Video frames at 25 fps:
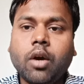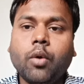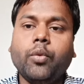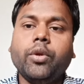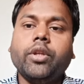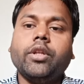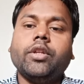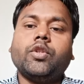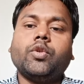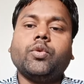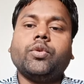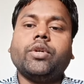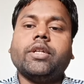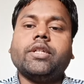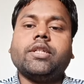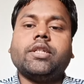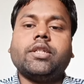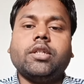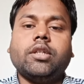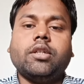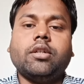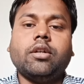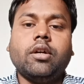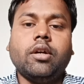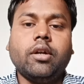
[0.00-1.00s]
we need to
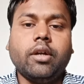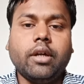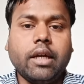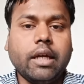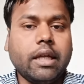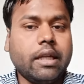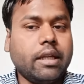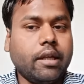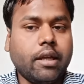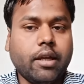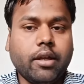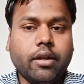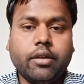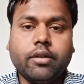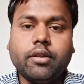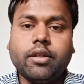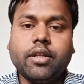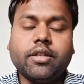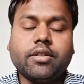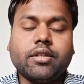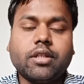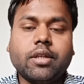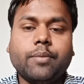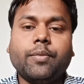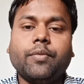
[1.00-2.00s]
consider in
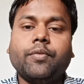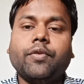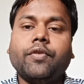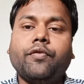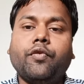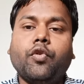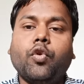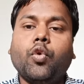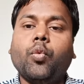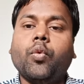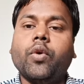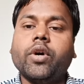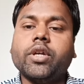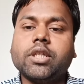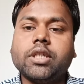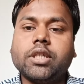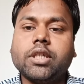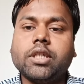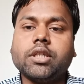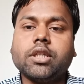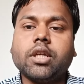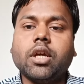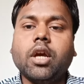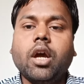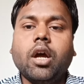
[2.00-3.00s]
the step number 4 was
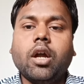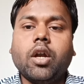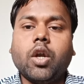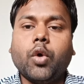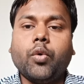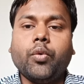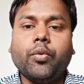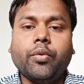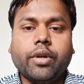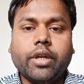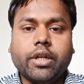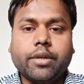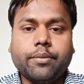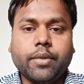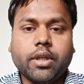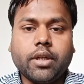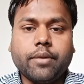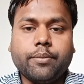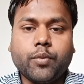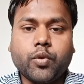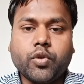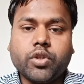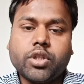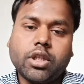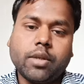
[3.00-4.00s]
this. Now let me
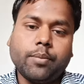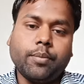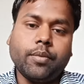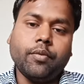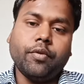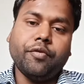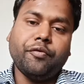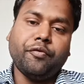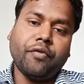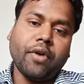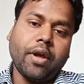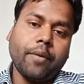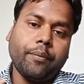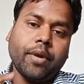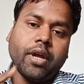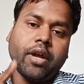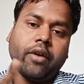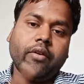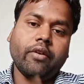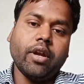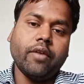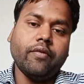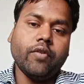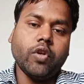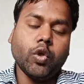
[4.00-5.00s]
come to step number 5,
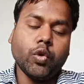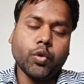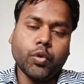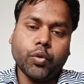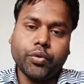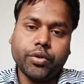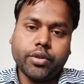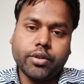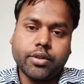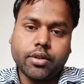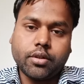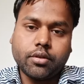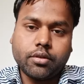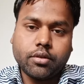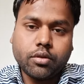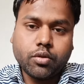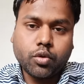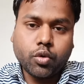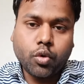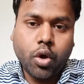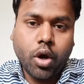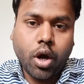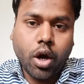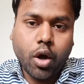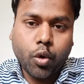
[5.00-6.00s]
revenue recognition.
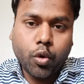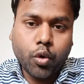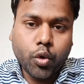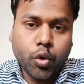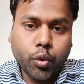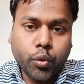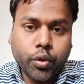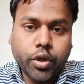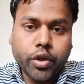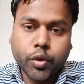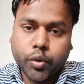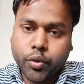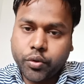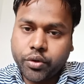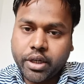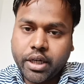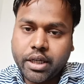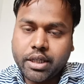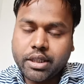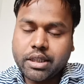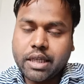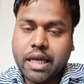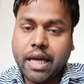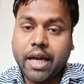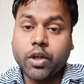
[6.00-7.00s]
So how do we
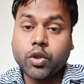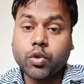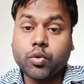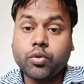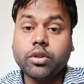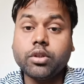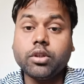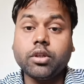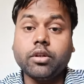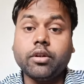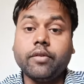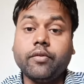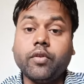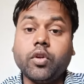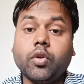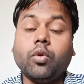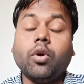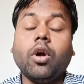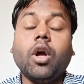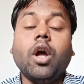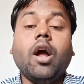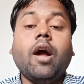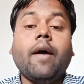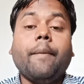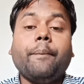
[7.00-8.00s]
recognize actually the revenue
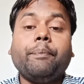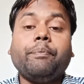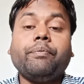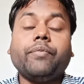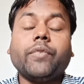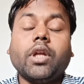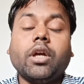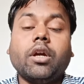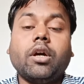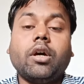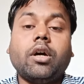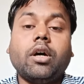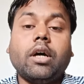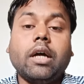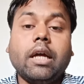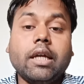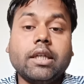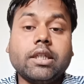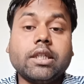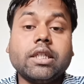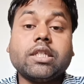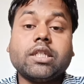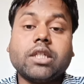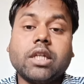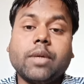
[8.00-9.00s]

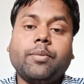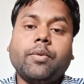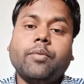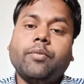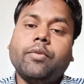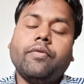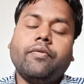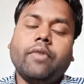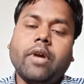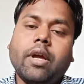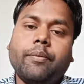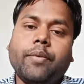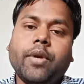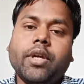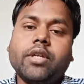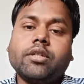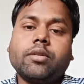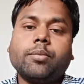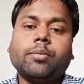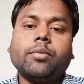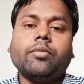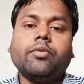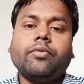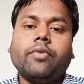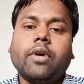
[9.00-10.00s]
at step number 5?
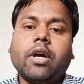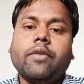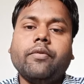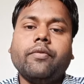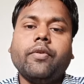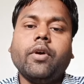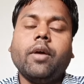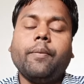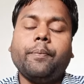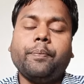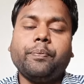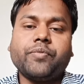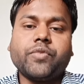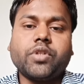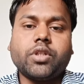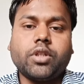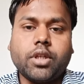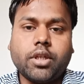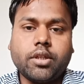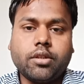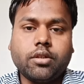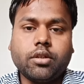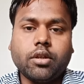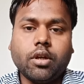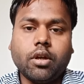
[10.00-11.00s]
Step number 5
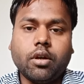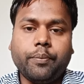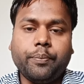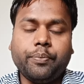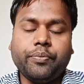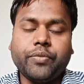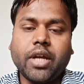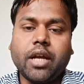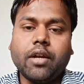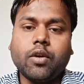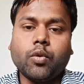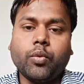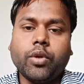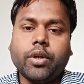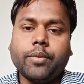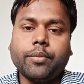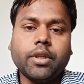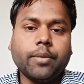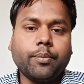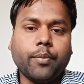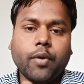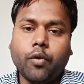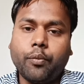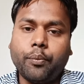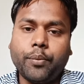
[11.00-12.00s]
says that whenever
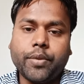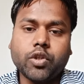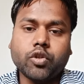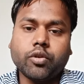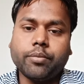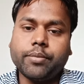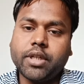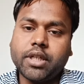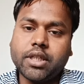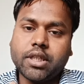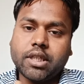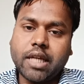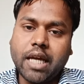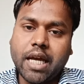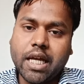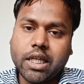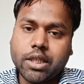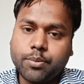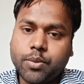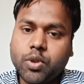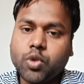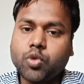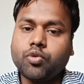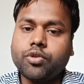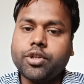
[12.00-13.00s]
the performance obligation
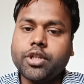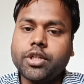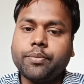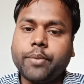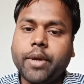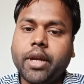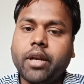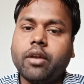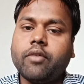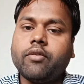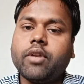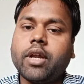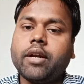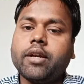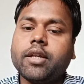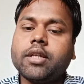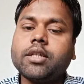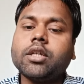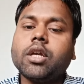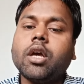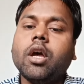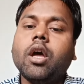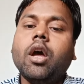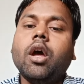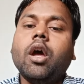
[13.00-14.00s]
has been satisfied, that
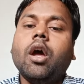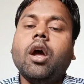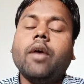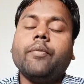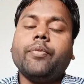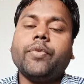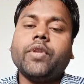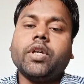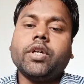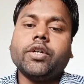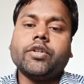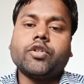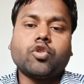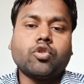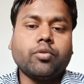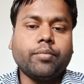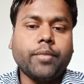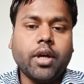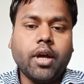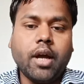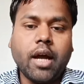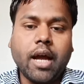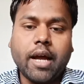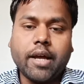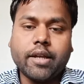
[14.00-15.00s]
is the
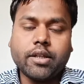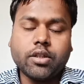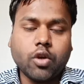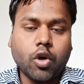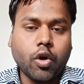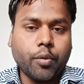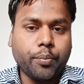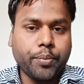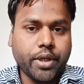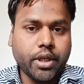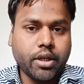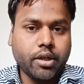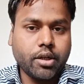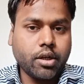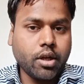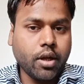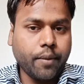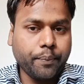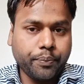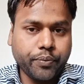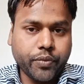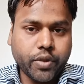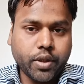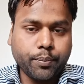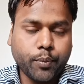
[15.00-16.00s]
customer has obtained
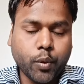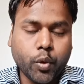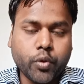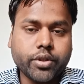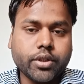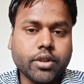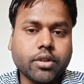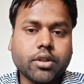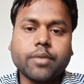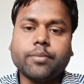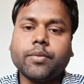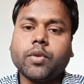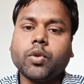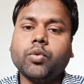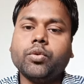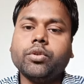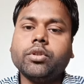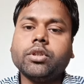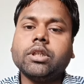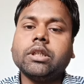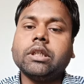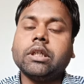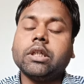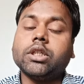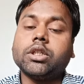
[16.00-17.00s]
the positions of the
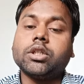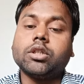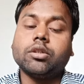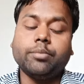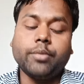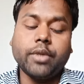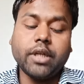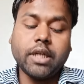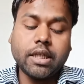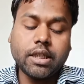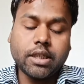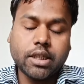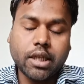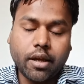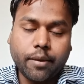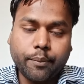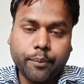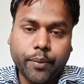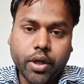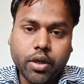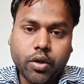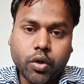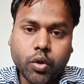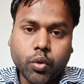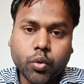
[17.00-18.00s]
goods, customer is
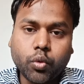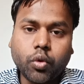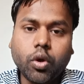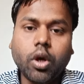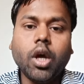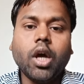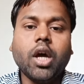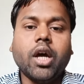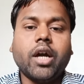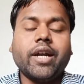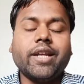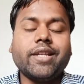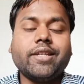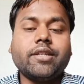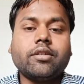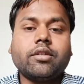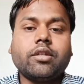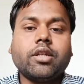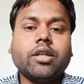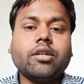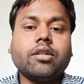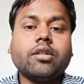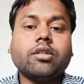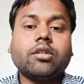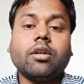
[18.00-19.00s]
able to
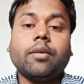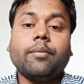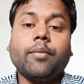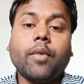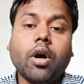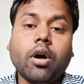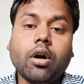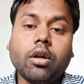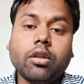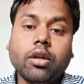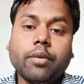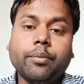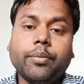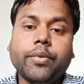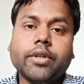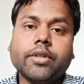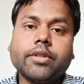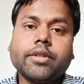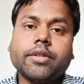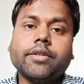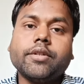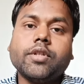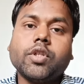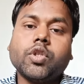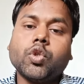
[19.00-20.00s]
restrict some other
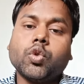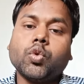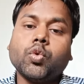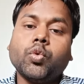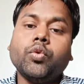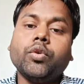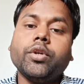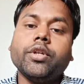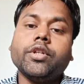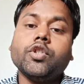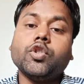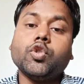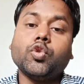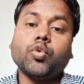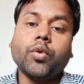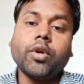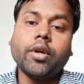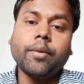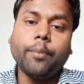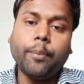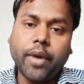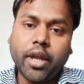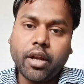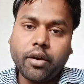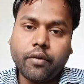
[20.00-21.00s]
persons to
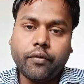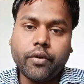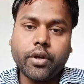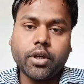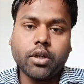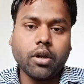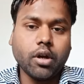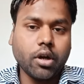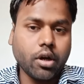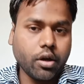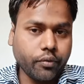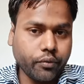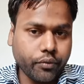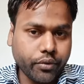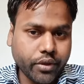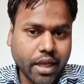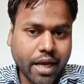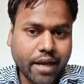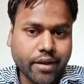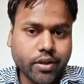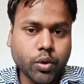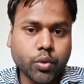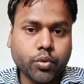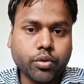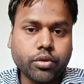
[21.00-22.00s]
enjoy benefit of
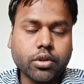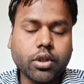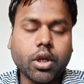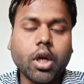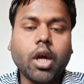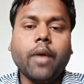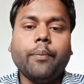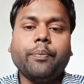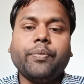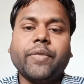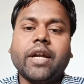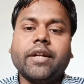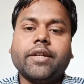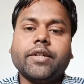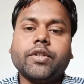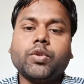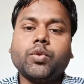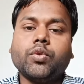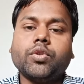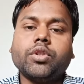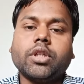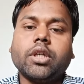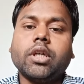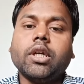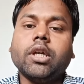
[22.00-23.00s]
that goods, that is
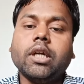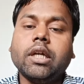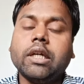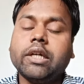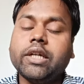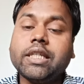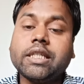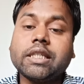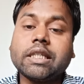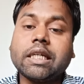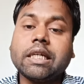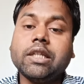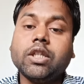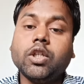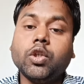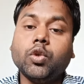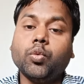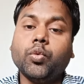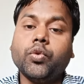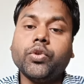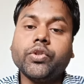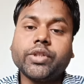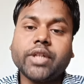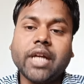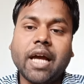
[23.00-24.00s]
to say risk and the
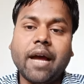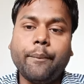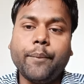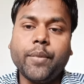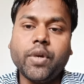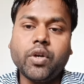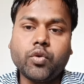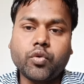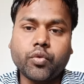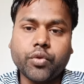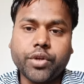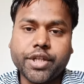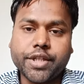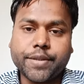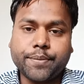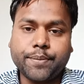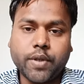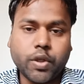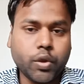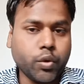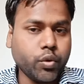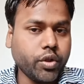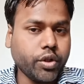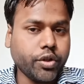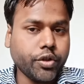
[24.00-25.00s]
rewards have been
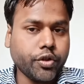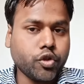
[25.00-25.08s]
transferred to the